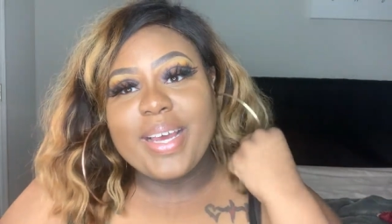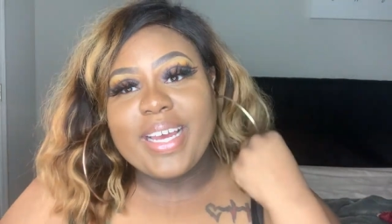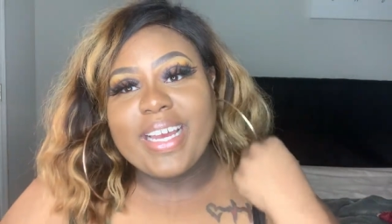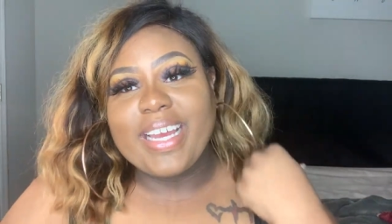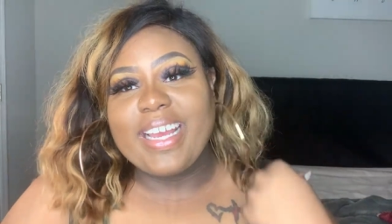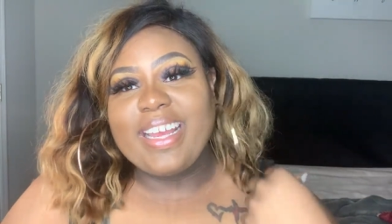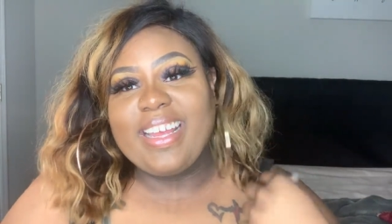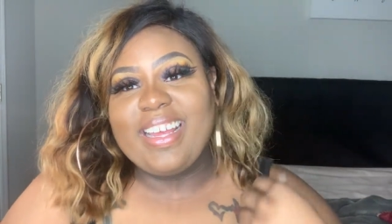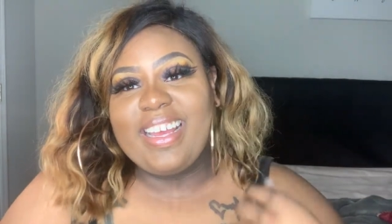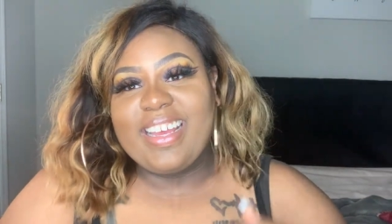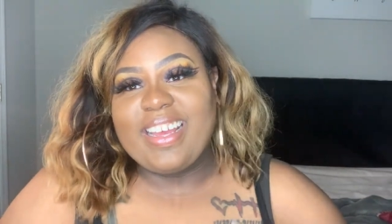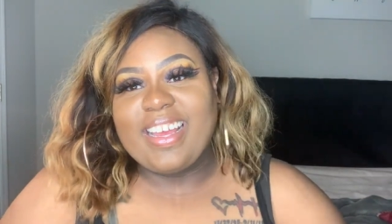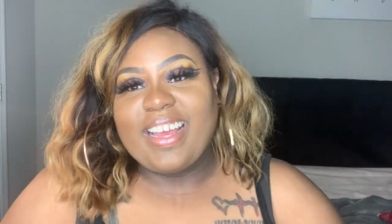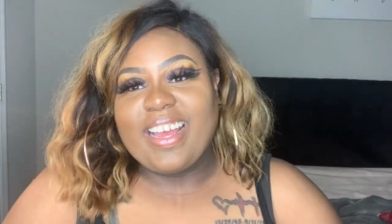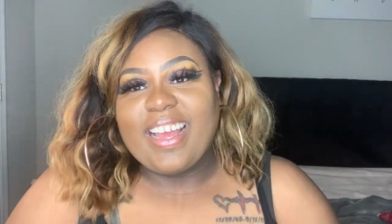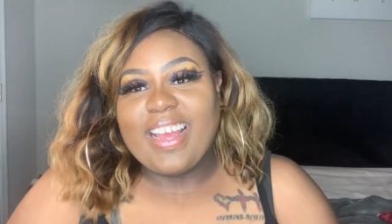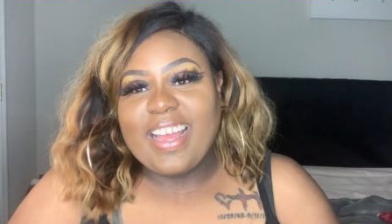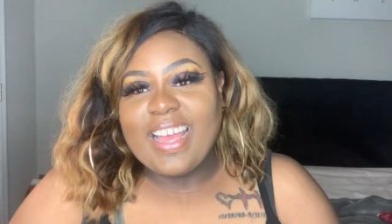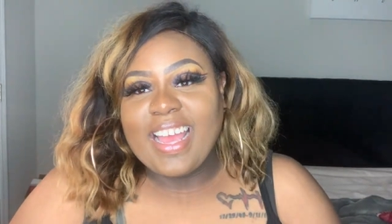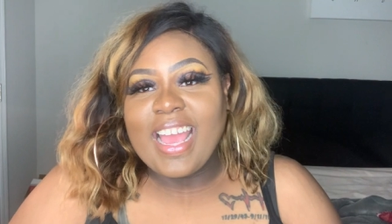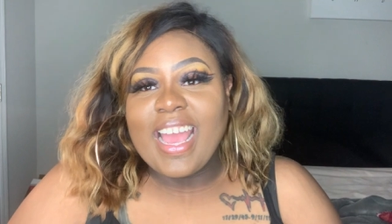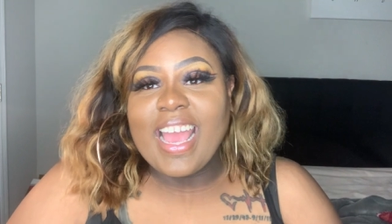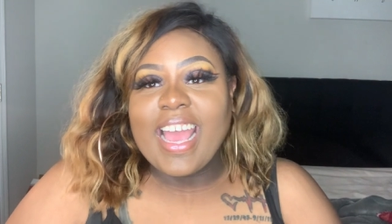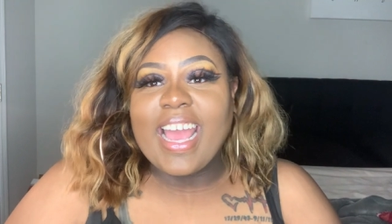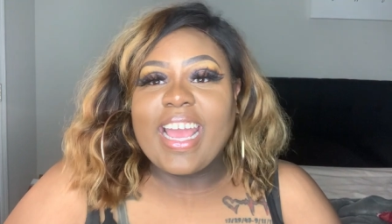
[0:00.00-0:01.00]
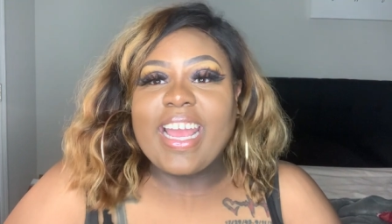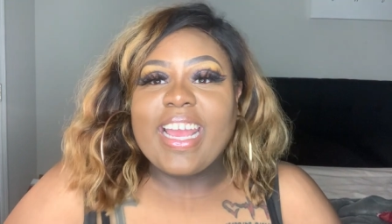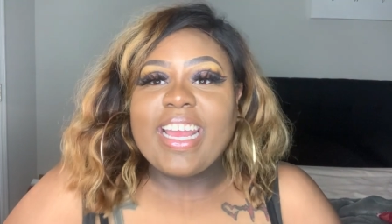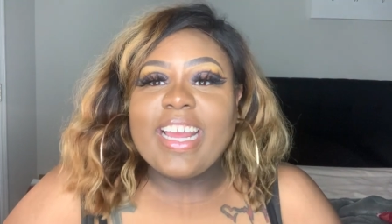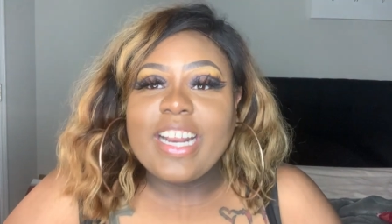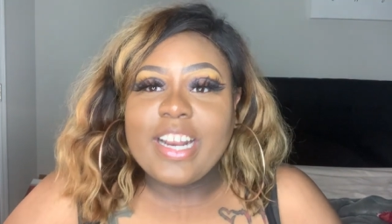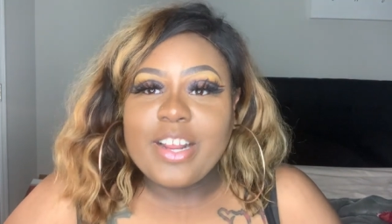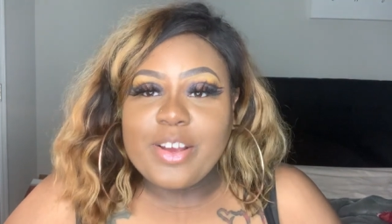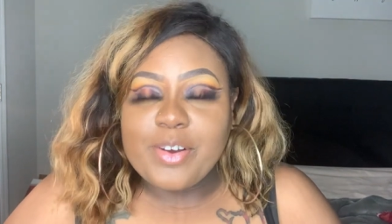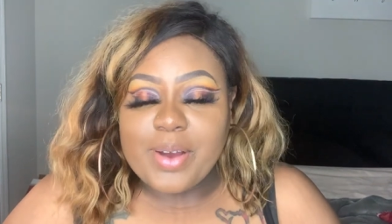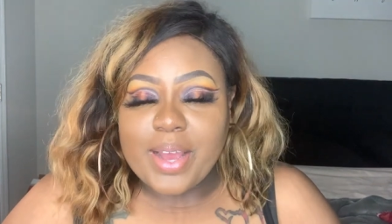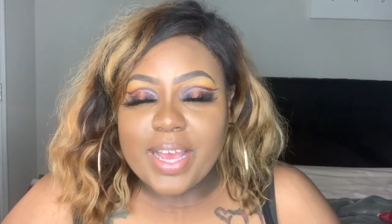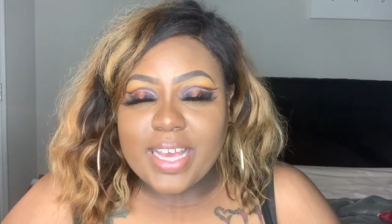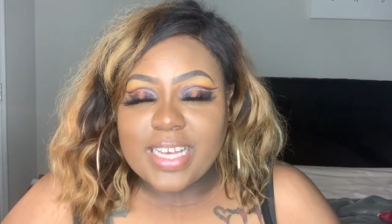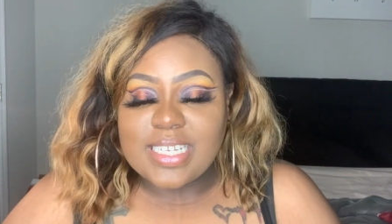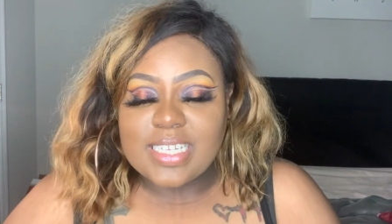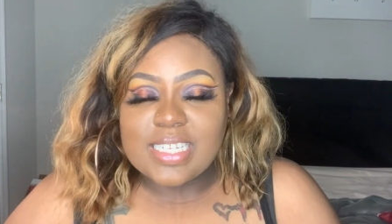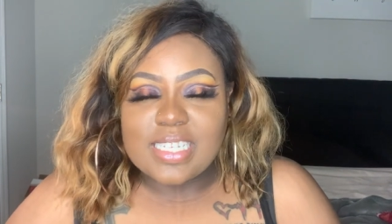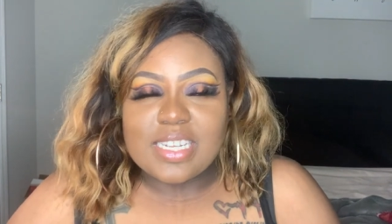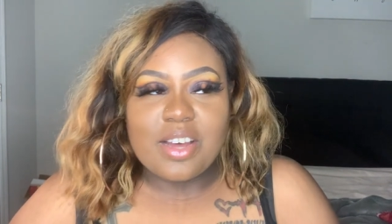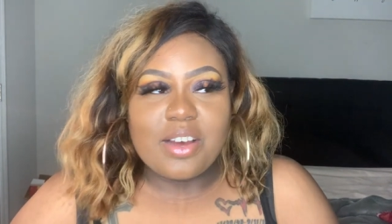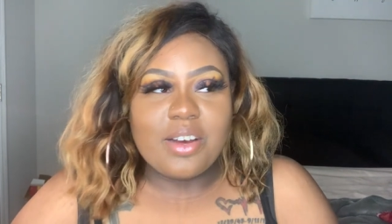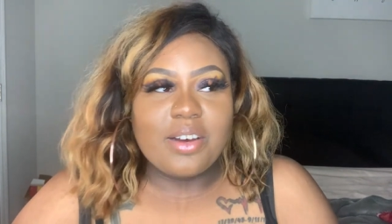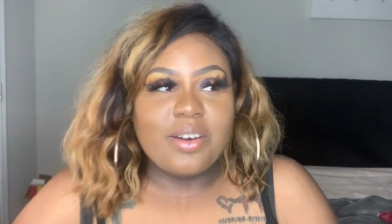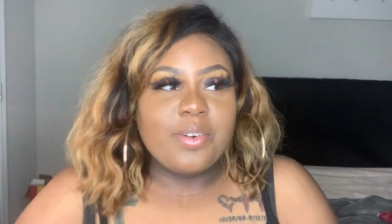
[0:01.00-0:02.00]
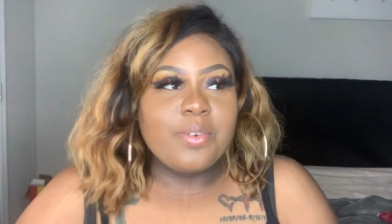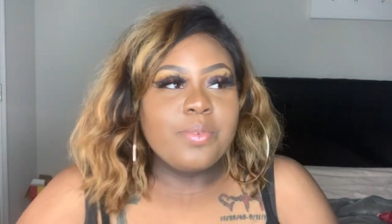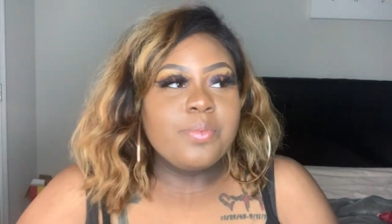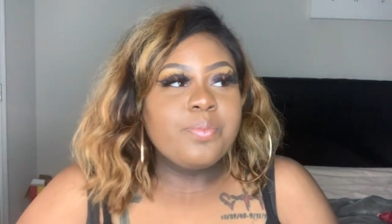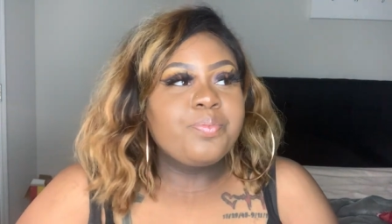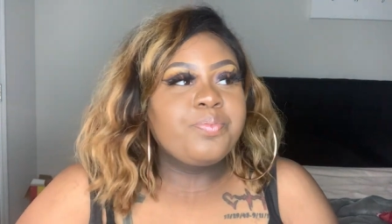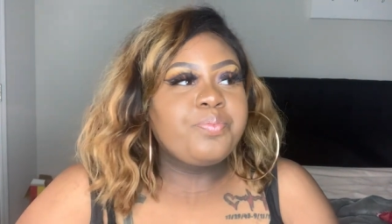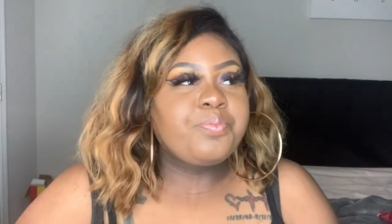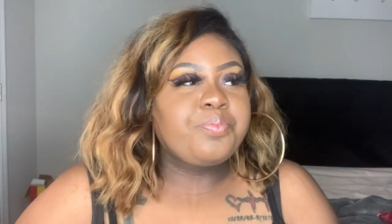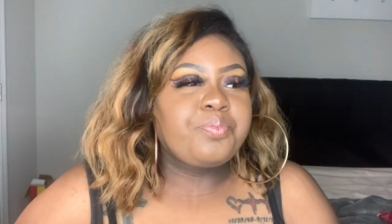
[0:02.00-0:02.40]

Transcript: but anyway, so